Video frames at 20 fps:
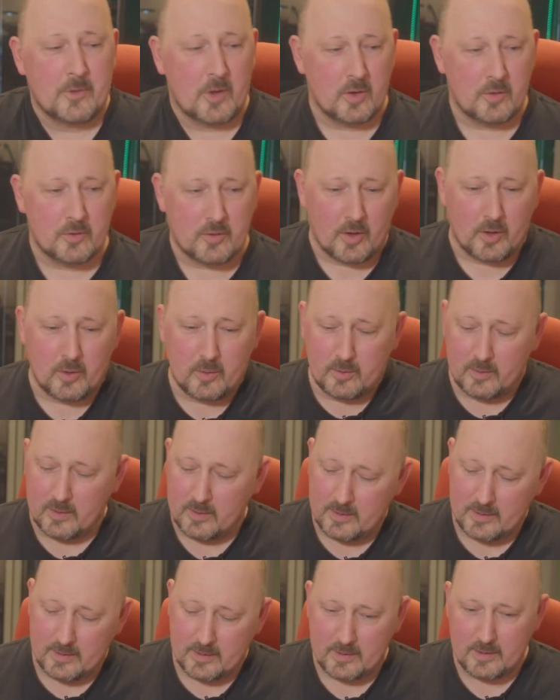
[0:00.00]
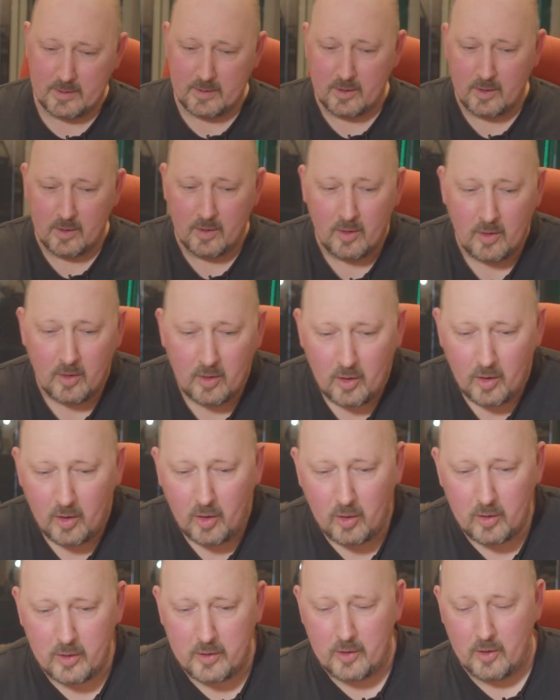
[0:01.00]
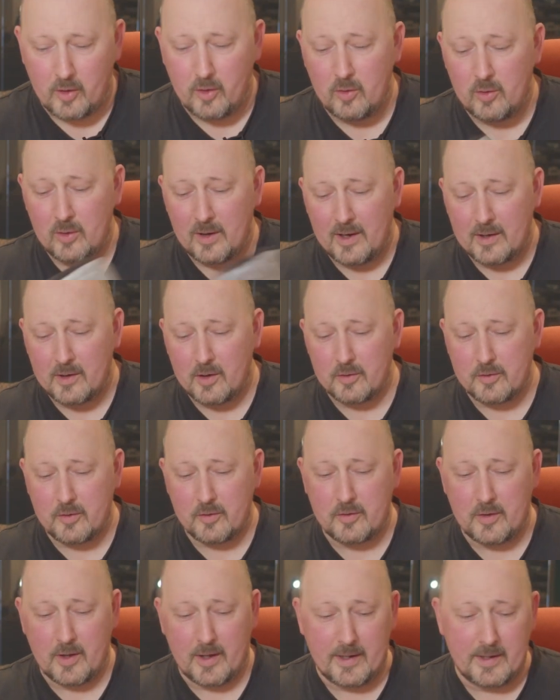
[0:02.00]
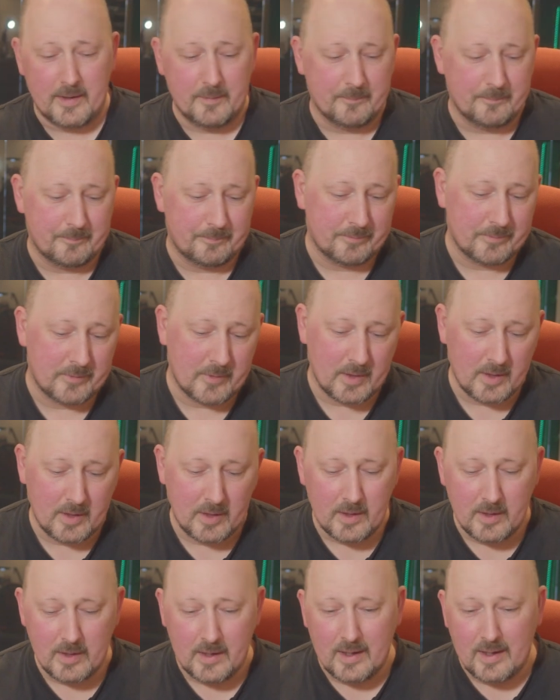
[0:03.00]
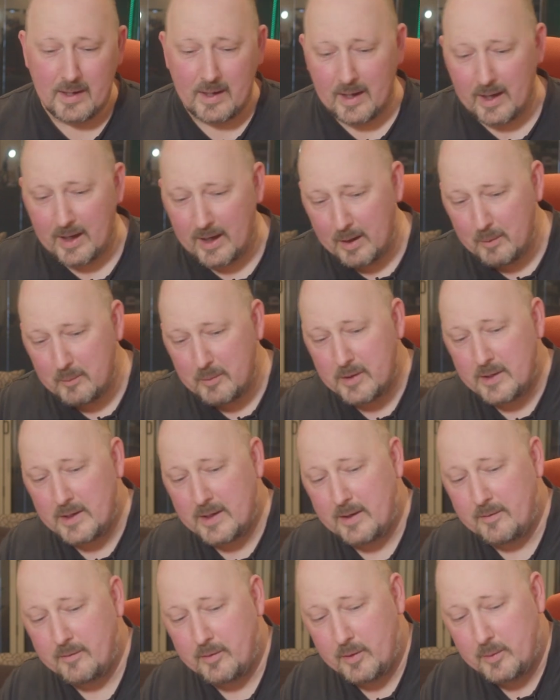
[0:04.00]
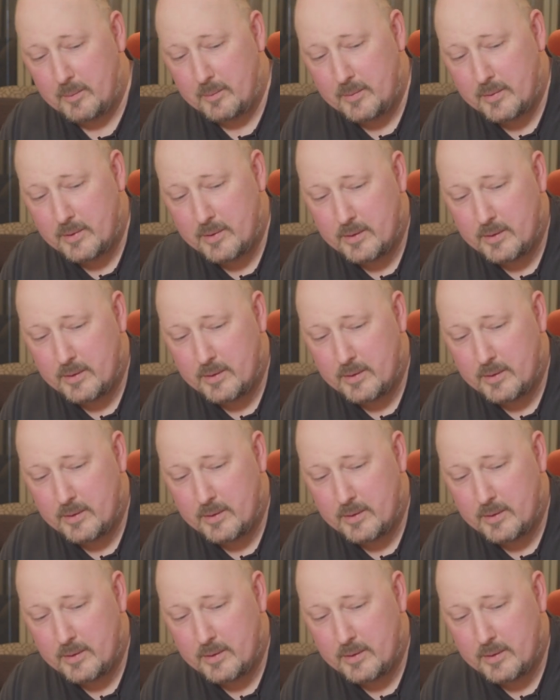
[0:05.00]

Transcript: So all in all, I've got to say, I'm gonna give them